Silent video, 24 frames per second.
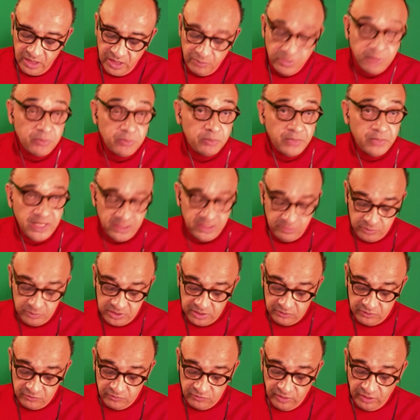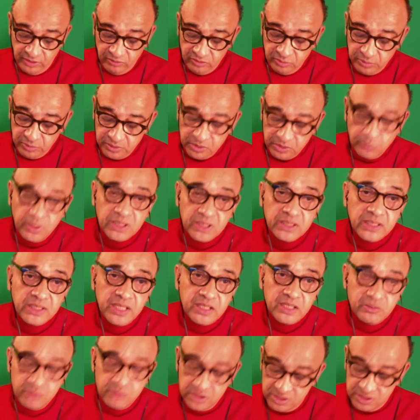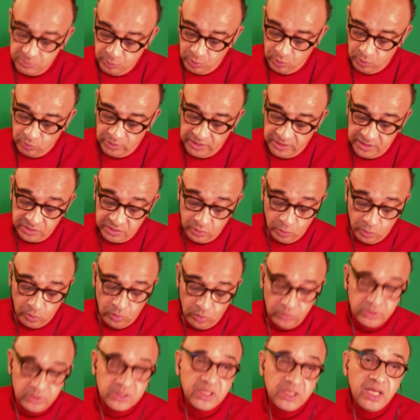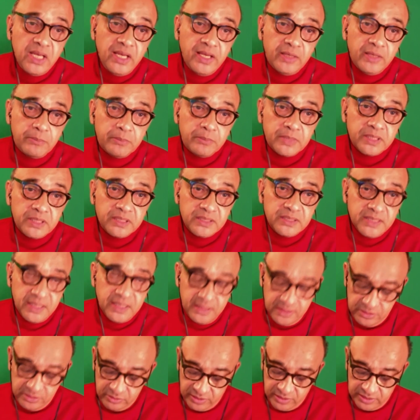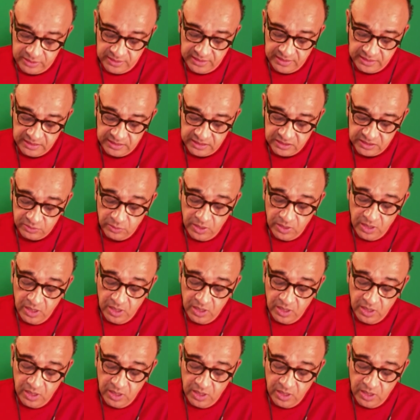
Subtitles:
People make themselves vulnerable to one another in small ways all the time in daily transactions,